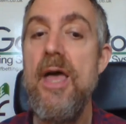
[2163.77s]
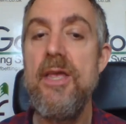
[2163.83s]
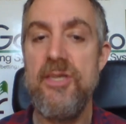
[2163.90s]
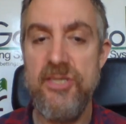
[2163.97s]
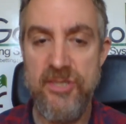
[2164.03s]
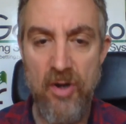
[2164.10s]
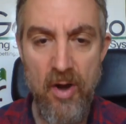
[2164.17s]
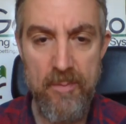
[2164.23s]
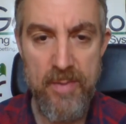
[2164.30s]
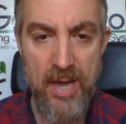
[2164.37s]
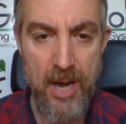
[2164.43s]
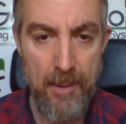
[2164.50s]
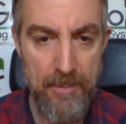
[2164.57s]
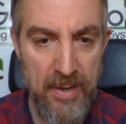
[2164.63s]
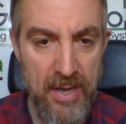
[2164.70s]
Sign me
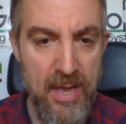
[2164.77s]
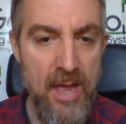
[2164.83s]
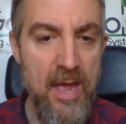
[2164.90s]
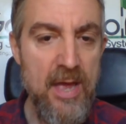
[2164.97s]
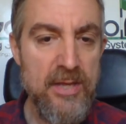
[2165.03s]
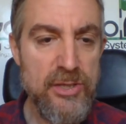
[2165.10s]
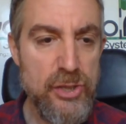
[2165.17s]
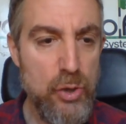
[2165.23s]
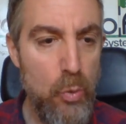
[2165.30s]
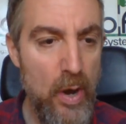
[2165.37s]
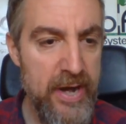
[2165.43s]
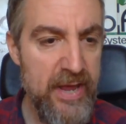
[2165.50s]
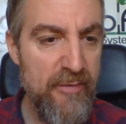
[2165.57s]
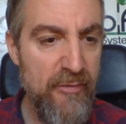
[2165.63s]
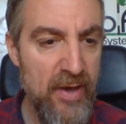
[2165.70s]
up.
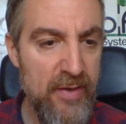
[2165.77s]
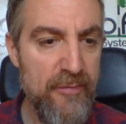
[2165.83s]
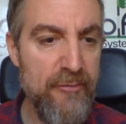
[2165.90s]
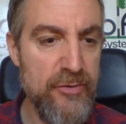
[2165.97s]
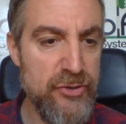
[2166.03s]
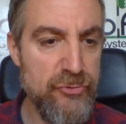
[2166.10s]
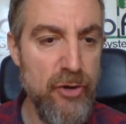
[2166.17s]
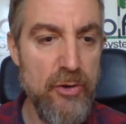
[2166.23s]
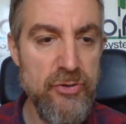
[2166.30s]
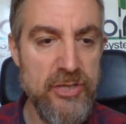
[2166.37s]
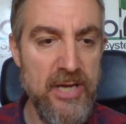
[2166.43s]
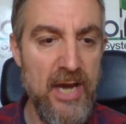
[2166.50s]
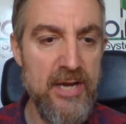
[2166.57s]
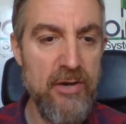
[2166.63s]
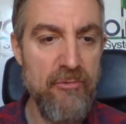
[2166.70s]
twenty-fifth for strokes
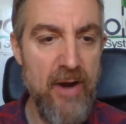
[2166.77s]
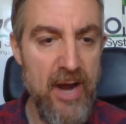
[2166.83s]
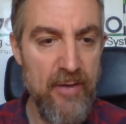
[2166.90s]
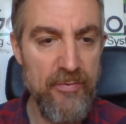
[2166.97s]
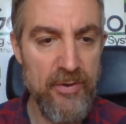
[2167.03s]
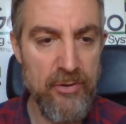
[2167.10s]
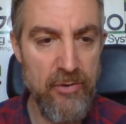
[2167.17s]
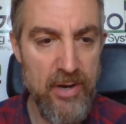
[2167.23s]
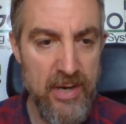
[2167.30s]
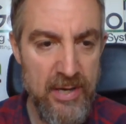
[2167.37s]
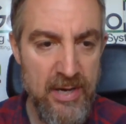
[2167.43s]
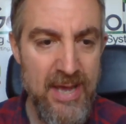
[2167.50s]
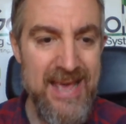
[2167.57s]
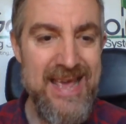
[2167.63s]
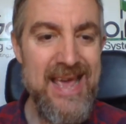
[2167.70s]
gained around the
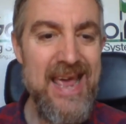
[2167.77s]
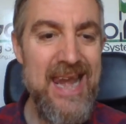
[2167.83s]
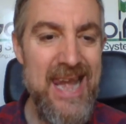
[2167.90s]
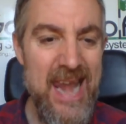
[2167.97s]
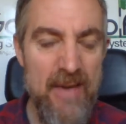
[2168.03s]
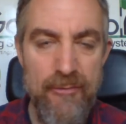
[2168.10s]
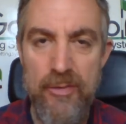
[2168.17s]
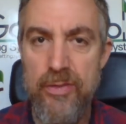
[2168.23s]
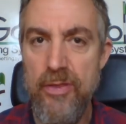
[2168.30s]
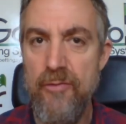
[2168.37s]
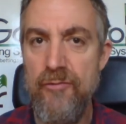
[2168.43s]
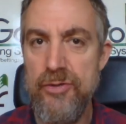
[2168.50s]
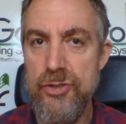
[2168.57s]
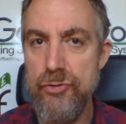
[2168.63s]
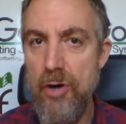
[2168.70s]
green, eleventh
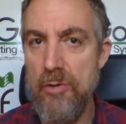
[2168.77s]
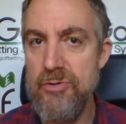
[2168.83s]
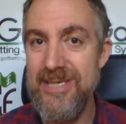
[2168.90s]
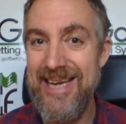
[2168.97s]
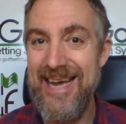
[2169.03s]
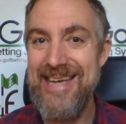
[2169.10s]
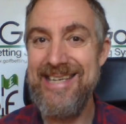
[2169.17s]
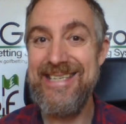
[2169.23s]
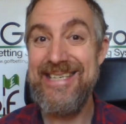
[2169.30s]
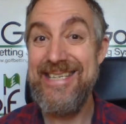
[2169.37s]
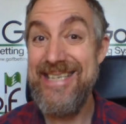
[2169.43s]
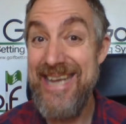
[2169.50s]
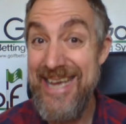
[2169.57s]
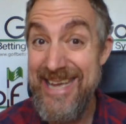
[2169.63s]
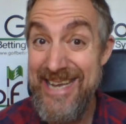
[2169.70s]
for strokes gained
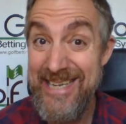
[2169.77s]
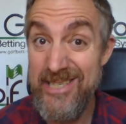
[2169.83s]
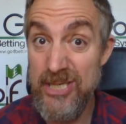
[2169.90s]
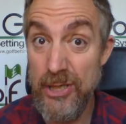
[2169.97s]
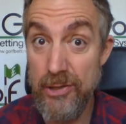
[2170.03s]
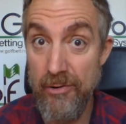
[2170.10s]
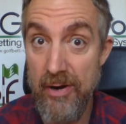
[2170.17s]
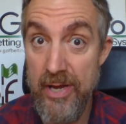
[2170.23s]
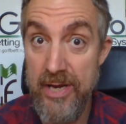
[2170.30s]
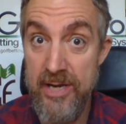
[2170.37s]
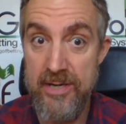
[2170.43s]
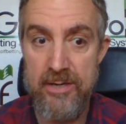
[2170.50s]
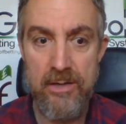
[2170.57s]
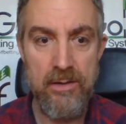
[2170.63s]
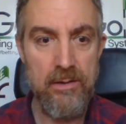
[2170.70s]
tee to
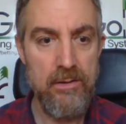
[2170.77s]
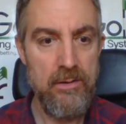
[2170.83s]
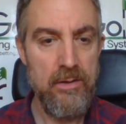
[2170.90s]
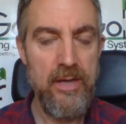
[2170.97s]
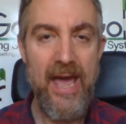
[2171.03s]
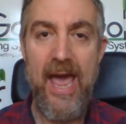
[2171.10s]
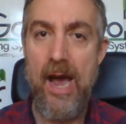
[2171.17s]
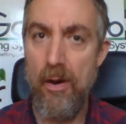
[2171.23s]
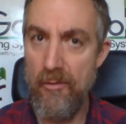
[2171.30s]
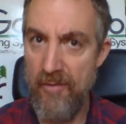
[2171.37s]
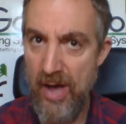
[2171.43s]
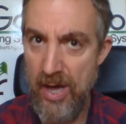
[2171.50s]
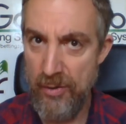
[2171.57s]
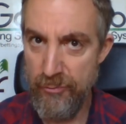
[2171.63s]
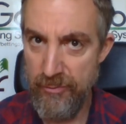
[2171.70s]
green out of
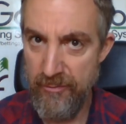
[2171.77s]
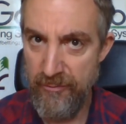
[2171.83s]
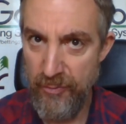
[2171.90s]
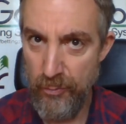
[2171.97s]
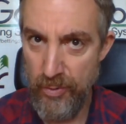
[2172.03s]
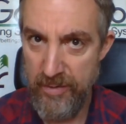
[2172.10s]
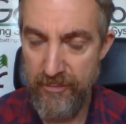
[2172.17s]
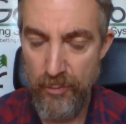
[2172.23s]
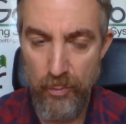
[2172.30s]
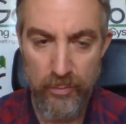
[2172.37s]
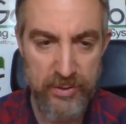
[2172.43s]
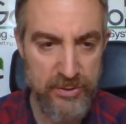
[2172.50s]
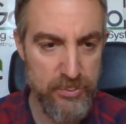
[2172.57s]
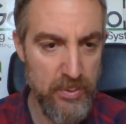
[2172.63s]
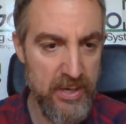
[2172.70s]
one forty-four
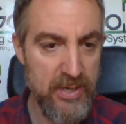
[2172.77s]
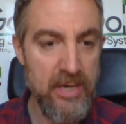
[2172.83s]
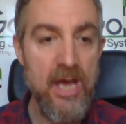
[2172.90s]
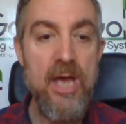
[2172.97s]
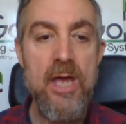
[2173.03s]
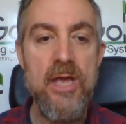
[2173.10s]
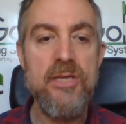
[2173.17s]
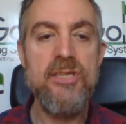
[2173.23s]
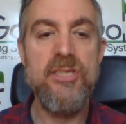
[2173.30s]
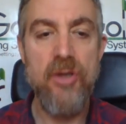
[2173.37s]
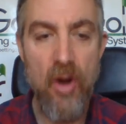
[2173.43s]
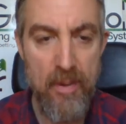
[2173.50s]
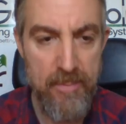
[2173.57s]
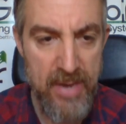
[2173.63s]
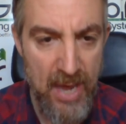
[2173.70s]
this week.
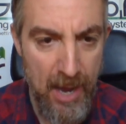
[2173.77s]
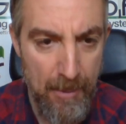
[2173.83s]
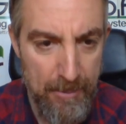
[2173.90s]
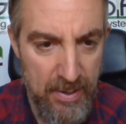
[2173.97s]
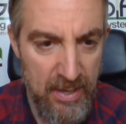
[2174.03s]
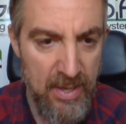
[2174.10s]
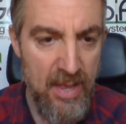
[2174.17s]
Sign me up.